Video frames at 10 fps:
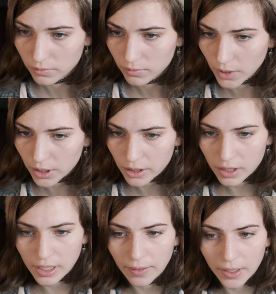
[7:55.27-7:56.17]
We'll just
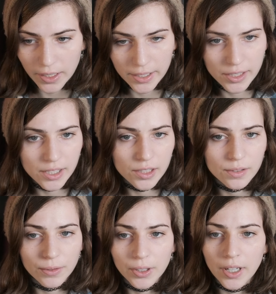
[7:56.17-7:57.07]
leave it as is
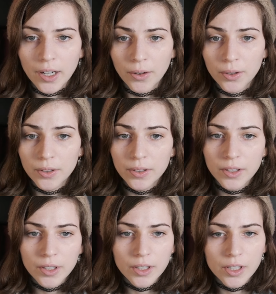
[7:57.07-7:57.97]
for now.
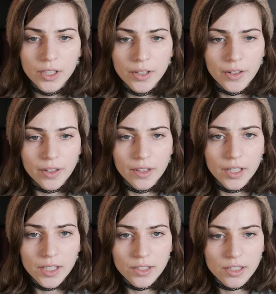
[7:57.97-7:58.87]

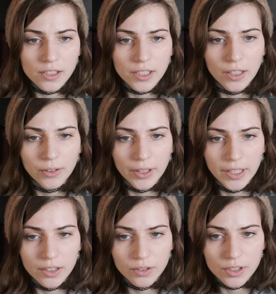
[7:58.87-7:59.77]
This is looking really
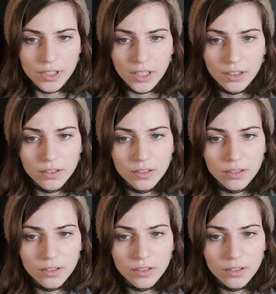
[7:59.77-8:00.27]
interesting.